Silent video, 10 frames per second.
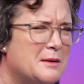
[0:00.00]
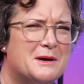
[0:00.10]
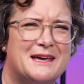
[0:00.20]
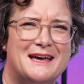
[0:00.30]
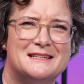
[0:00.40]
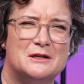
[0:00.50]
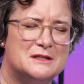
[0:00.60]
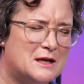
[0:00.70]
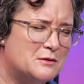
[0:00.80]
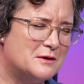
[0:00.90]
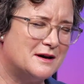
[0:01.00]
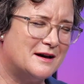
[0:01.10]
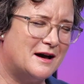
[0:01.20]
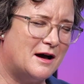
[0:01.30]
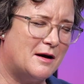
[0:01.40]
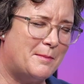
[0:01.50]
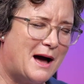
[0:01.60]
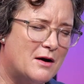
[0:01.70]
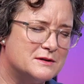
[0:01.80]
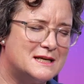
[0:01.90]
Cybergeddon. So
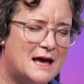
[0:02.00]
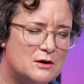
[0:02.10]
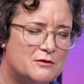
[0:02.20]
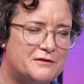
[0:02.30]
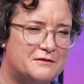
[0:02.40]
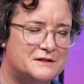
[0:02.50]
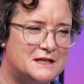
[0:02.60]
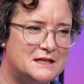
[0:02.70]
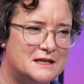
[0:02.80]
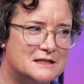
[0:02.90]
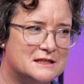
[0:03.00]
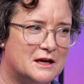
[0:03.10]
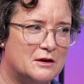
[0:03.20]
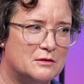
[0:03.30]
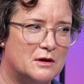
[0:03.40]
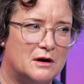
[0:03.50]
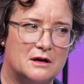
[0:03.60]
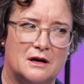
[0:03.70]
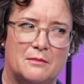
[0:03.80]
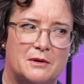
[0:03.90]
about 10 or 15 years ago, a
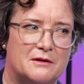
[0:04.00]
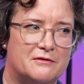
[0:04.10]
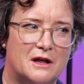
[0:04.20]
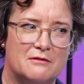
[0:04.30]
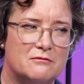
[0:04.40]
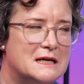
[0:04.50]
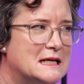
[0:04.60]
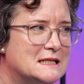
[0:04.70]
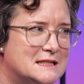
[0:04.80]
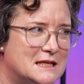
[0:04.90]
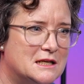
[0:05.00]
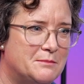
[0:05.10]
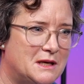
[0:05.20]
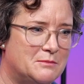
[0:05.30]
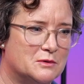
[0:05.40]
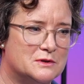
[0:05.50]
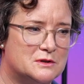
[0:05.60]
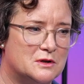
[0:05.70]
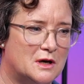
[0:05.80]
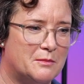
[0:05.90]
couple of really senior people
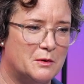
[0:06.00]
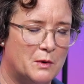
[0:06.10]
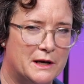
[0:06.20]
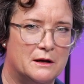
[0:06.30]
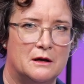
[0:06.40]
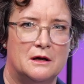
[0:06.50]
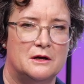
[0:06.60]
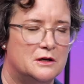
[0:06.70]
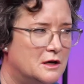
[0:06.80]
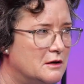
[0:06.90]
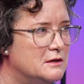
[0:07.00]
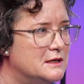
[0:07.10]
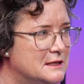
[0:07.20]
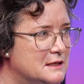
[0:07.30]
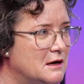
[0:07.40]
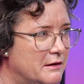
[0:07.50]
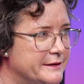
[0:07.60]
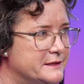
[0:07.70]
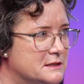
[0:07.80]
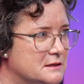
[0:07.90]
stood up and went,
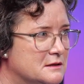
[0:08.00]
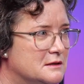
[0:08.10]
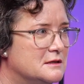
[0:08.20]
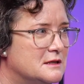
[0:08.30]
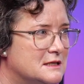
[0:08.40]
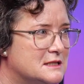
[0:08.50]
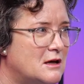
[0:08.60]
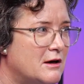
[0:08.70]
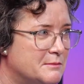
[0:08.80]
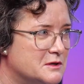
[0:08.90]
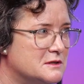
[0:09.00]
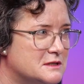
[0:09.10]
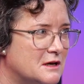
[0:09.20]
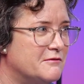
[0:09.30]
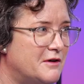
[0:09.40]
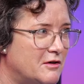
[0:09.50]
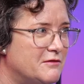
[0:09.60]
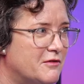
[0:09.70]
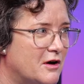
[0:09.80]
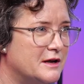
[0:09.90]
guys, the cybers are very
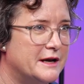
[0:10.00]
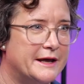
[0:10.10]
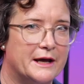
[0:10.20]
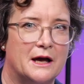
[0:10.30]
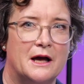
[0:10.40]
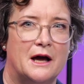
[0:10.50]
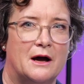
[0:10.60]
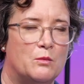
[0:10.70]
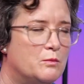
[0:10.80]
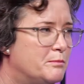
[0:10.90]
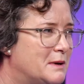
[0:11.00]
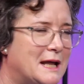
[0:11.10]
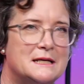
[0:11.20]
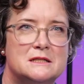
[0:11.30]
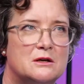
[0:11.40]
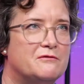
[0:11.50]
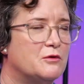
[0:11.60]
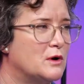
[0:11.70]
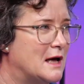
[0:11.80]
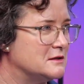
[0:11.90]
frightening, and planes could
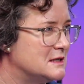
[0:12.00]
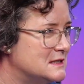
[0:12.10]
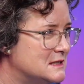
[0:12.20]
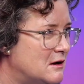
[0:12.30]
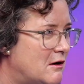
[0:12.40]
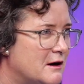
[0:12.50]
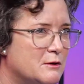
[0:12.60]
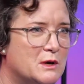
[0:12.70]
fall out of the sky.